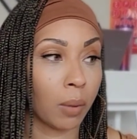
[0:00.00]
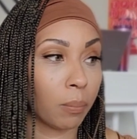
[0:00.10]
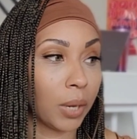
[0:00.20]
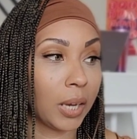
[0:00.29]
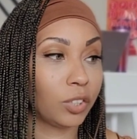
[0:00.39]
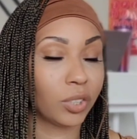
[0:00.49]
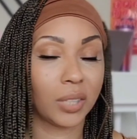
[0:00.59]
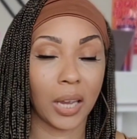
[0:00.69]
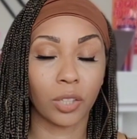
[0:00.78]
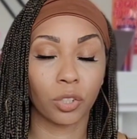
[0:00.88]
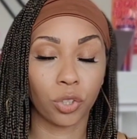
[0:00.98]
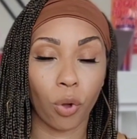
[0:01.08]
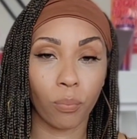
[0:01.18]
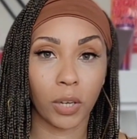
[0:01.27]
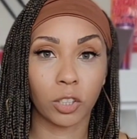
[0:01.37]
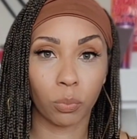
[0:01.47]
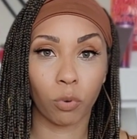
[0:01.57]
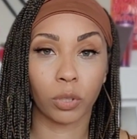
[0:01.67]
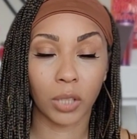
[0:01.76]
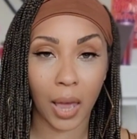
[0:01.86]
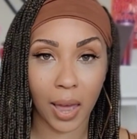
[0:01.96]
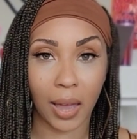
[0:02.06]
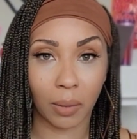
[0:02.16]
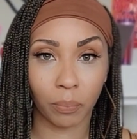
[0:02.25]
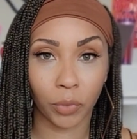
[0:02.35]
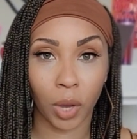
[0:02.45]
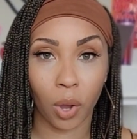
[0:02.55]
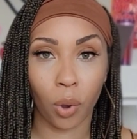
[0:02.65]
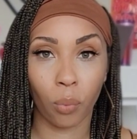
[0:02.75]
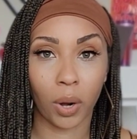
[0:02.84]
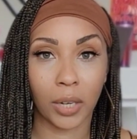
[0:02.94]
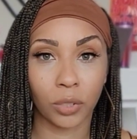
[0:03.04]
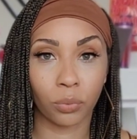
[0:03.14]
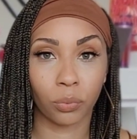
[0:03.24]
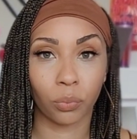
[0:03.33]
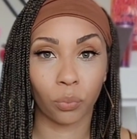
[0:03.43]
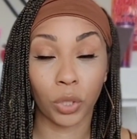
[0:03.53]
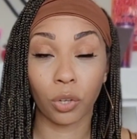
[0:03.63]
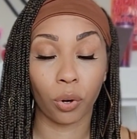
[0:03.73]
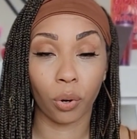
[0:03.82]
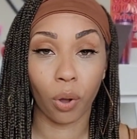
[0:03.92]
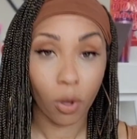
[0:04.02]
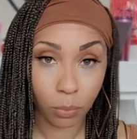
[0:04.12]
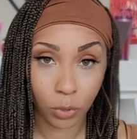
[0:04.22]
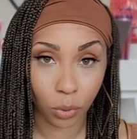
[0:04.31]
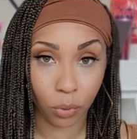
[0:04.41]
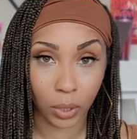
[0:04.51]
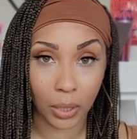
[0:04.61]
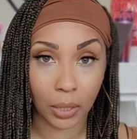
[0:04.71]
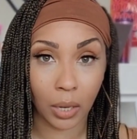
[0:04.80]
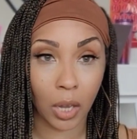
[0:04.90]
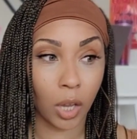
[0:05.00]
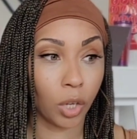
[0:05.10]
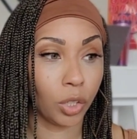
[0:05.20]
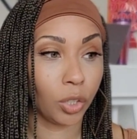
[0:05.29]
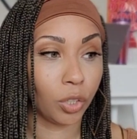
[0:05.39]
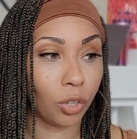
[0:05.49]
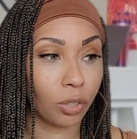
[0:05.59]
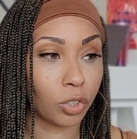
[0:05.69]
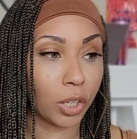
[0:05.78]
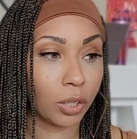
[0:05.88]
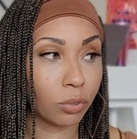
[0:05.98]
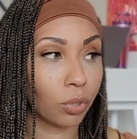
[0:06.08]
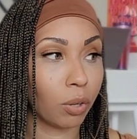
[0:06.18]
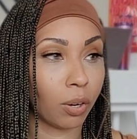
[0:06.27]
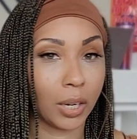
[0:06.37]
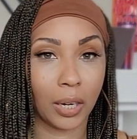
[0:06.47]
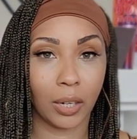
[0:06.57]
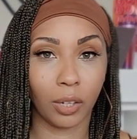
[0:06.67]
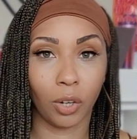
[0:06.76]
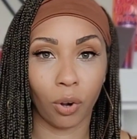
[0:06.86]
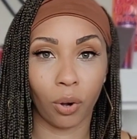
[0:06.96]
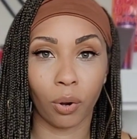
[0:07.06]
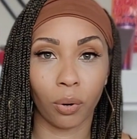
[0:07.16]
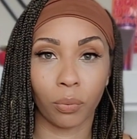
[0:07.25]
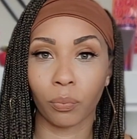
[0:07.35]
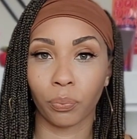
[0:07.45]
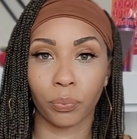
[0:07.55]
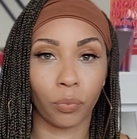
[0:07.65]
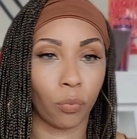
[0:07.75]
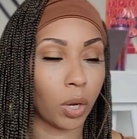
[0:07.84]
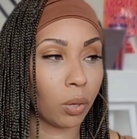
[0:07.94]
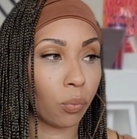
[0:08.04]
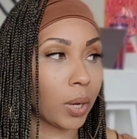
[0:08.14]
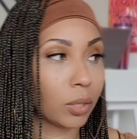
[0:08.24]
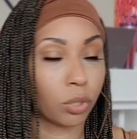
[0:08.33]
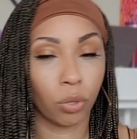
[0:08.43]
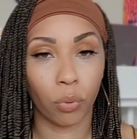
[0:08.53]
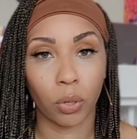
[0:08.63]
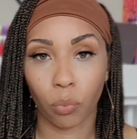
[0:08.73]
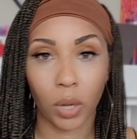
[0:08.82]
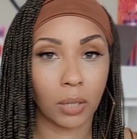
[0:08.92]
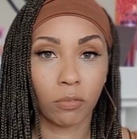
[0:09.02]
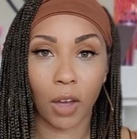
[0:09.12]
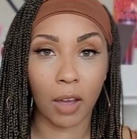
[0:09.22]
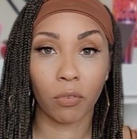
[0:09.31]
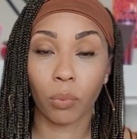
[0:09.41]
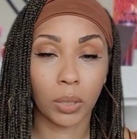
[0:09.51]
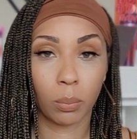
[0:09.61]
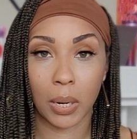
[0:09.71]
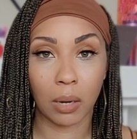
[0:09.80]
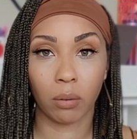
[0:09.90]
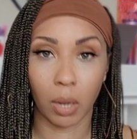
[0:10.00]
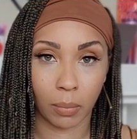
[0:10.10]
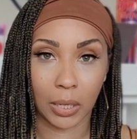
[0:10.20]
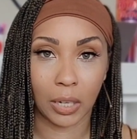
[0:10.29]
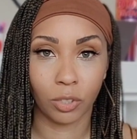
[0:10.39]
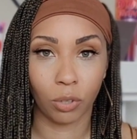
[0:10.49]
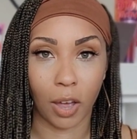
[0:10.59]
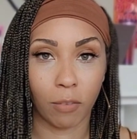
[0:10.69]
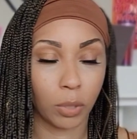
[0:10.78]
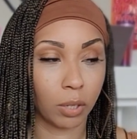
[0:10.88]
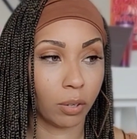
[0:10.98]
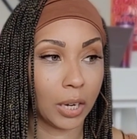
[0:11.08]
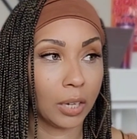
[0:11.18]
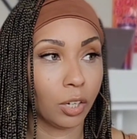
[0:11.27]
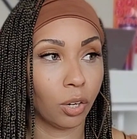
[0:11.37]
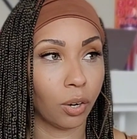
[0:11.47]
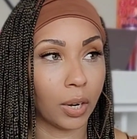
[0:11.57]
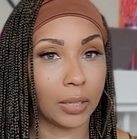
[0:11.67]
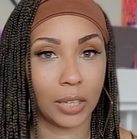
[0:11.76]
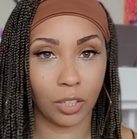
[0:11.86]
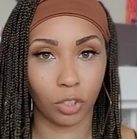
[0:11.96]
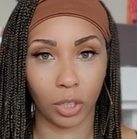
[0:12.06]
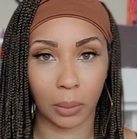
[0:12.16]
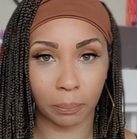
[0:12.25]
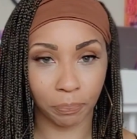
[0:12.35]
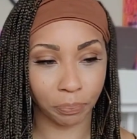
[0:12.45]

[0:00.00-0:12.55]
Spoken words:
but it just takes so much more time. Whereas when you're homeschooling, your children are getting your 1-on-1, 2-on-1, 5-on-1, depending on how many kids you have, but they're getting your attention